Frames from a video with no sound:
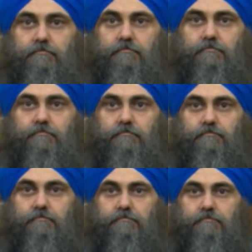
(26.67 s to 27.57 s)

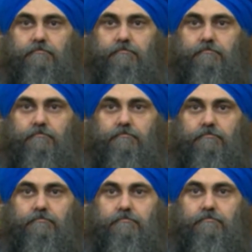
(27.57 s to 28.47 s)

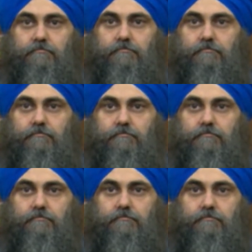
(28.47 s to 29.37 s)

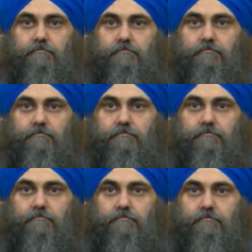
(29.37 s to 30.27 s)

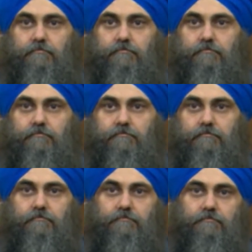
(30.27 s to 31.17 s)

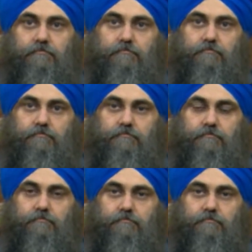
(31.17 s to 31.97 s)
[no speech]